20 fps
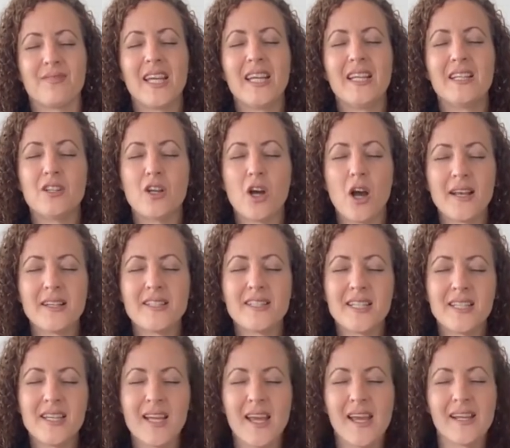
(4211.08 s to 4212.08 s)
In
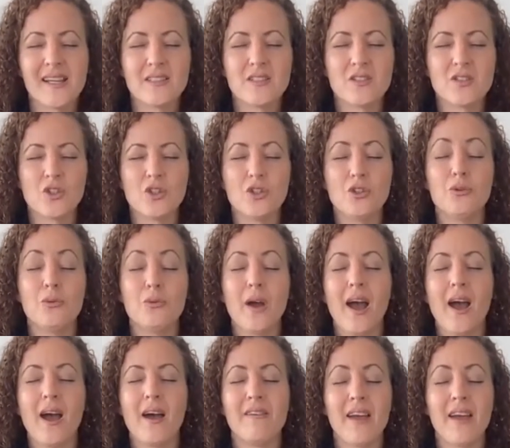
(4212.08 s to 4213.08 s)
90 days, you
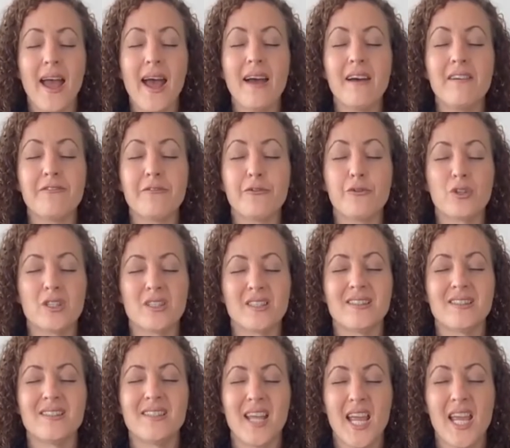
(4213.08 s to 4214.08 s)
have
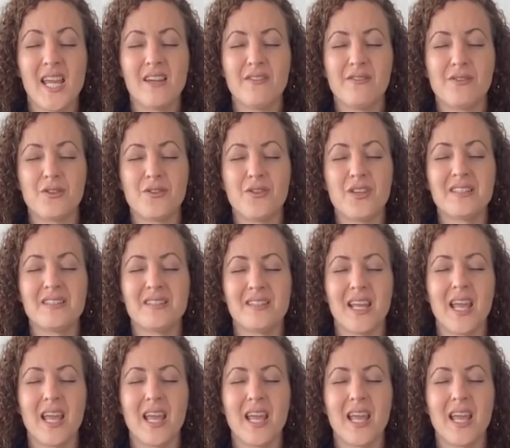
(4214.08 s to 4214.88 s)
received this